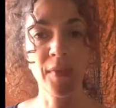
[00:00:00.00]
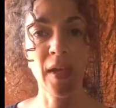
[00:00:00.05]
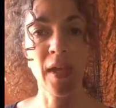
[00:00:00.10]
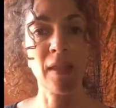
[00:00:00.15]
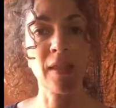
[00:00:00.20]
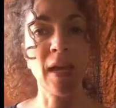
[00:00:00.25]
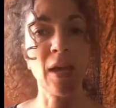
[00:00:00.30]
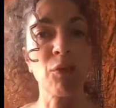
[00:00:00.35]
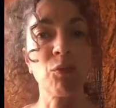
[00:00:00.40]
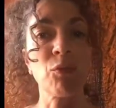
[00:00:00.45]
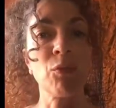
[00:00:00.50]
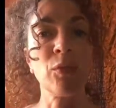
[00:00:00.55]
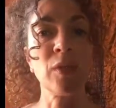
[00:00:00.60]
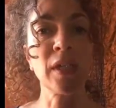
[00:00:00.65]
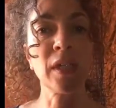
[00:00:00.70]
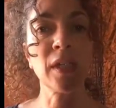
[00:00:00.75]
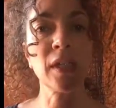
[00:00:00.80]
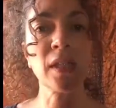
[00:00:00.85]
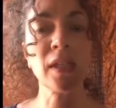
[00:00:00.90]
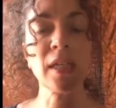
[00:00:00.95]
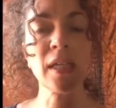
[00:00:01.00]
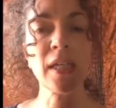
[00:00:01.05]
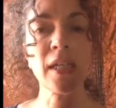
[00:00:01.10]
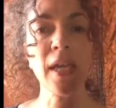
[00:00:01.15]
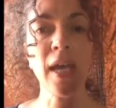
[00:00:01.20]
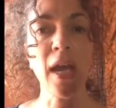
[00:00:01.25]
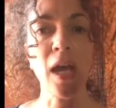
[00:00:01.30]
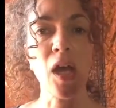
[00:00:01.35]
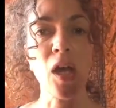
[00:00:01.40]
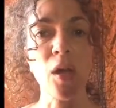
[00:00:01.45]
And that
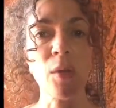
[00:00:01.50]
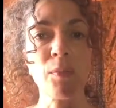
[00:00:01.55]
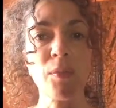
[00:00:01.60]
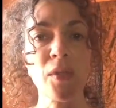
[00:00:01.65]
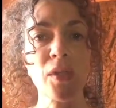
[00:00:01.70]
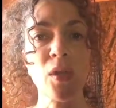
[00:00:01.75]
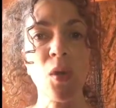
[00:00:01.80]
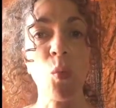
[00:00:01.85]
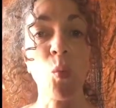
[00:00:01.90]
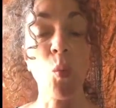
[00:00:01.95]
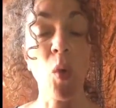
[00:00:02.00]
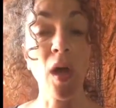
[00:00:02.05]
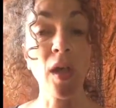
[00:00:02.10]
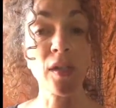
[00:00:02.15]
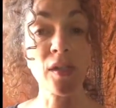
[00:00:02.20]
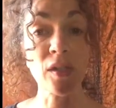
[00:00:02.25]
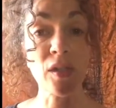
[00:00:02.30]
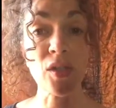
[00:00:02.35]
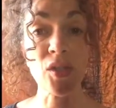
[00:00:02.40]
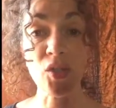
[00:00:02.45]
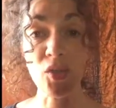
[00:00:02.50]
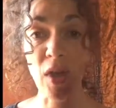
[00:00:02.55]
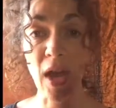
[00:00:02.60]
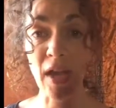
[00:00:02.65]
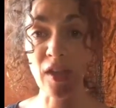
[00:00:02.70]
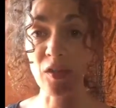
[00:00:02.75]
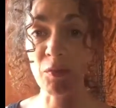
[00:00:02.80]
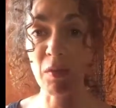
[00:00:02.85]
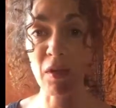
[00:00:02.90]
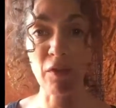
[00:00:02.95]
really helped, one,
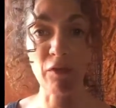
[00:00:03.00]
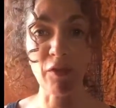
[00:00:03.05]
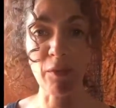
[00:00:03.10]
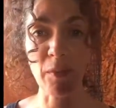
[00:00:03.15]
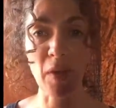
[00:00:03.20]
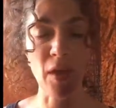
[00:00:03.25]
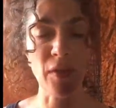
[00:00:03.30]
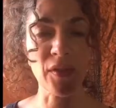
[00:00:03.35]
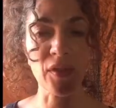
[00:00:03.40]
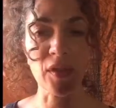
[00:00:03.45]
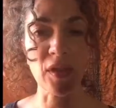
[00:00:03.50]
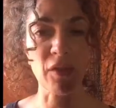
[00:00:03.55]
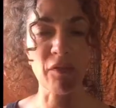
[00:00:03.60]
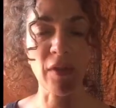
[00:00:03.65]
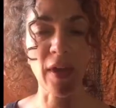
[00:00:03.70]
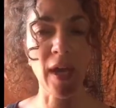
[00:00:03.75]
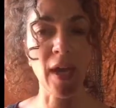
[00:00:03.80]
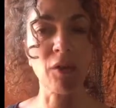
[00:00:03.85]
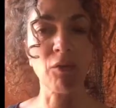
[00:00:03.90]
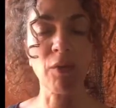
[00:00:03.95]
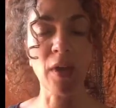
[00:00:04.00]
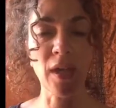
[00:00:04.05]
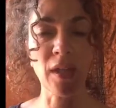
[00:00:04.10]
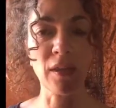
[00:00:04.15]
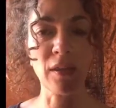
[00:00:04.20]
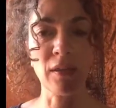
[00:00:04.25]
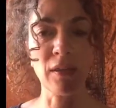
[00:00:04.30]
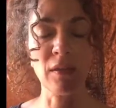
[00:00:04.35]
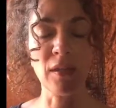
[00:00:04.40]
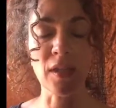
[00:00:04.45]
distract me from all the stuff I had
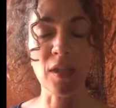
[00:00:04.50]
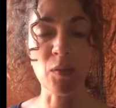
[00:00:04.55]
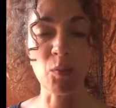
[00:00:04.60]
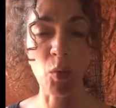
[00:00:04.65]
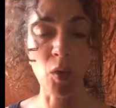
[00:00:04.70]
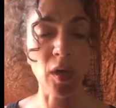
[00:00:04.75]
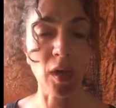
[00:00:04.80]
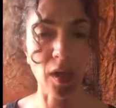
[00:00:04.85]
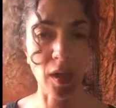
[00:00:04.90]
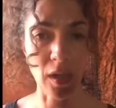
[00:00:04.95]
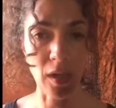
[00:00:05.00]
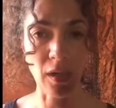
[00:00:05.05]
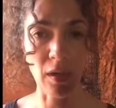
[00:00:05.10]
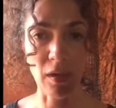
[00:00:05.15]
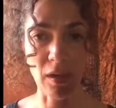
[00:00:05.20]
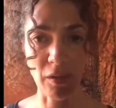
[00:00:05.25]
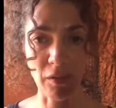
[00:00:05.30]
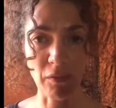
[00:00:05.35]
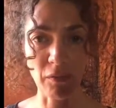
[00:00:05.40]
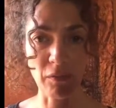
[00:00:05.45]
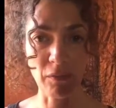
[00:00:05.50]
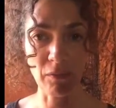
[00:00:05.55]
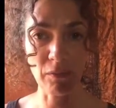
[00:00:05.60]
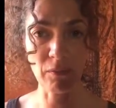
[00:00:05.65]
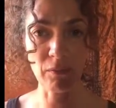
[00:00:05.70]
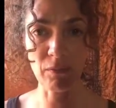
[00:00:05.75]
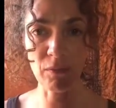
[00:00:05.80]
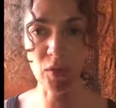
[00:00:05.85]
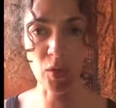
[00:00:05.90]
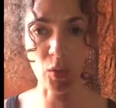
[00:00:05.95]
read this morning on
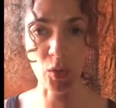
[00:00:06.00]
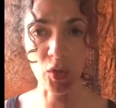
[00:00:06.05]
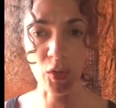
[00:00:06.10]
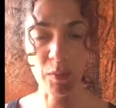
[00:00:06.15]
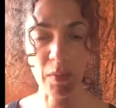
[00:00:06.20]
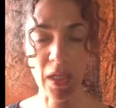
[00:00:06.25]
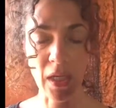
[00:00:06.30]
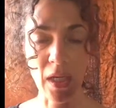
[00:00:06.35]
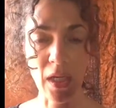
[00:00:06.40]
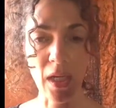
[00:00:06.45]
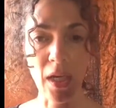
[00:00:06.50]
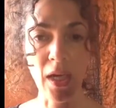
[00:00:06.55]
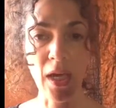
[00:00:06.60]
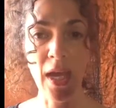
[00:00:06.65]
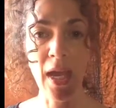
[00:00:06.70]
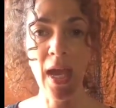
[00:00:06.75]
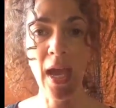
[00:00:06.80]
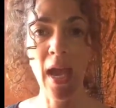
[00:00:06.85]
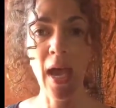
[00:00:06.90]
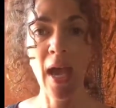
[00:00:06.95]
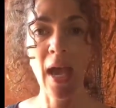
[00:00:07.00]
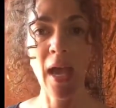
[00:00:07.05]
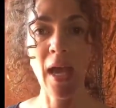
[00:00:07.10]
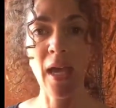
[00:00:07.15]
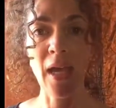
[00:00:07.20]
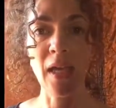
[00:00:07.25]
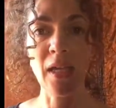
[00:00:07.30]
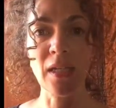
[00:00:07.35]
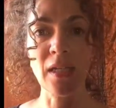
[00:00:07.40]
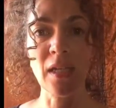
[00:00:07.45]
social media,
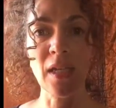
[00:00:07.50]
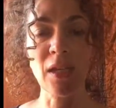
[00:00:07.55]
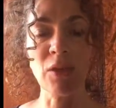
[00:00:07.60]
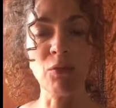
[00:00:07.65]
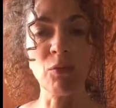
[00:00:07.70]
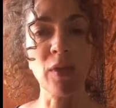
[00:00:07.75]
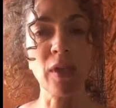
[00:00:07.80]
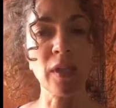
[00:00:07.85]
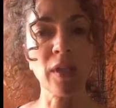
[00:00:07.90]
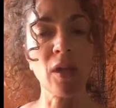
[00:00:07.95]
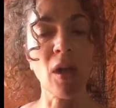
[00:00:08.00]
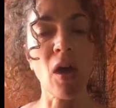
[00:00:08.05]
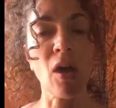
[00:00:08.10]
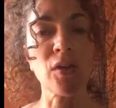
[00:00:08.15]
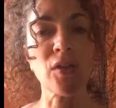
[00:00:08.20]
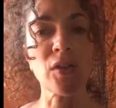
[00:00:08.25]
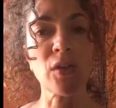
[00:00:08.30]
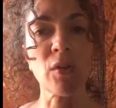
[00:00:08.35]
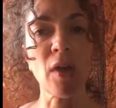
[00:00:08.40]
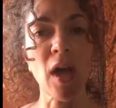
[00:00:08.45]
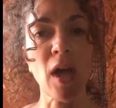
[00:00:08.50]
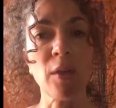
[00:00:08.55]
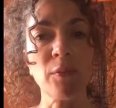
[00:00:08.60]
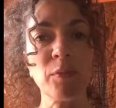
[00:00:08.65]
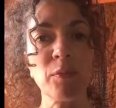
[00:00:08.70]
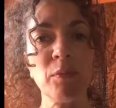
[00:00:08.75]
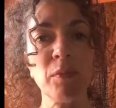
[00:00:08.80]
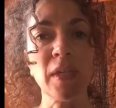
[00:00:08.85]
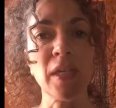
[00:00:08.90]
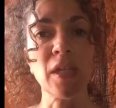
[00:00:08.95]
and it really also
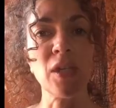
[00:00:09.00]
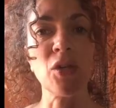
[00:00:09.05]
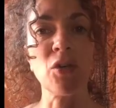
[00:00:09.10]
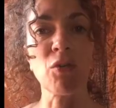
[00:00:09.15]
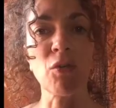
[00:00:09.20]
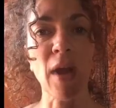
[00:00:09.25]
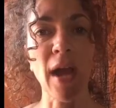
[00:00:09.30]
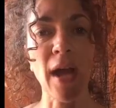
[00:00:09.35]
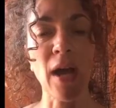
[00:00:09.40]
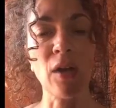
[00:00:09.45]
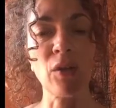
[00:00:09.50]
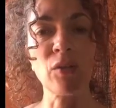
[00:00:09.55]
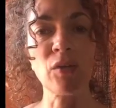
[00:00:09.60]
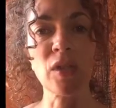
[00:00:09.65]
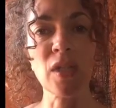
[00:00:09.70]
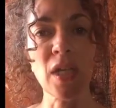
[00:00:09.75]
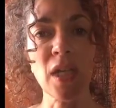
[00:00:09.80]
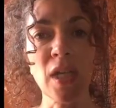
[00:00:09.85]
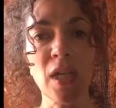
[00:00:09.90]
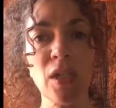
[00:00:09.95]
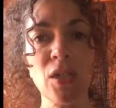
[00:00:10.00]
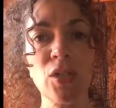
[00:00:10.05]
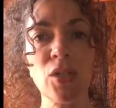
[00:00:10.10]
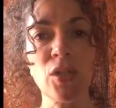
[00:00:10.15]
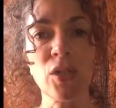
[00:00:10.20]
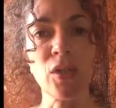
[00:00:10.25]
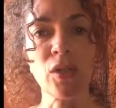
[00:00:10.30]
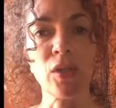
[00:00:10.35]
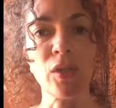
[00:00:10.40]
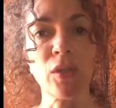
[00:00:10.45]
helped me ground
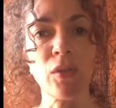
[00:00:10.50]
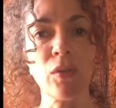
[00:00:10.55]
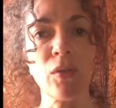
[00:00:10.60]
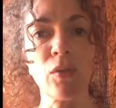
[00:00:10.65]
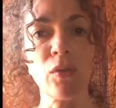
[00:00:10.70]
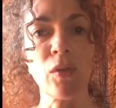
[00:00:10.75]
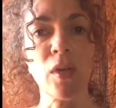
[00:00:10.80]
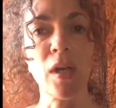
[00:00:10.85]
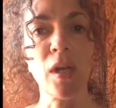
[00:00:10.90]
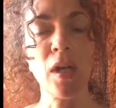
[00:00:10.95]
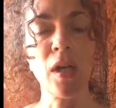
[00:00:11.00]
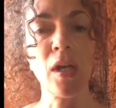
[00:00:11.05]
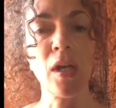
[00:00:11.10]
into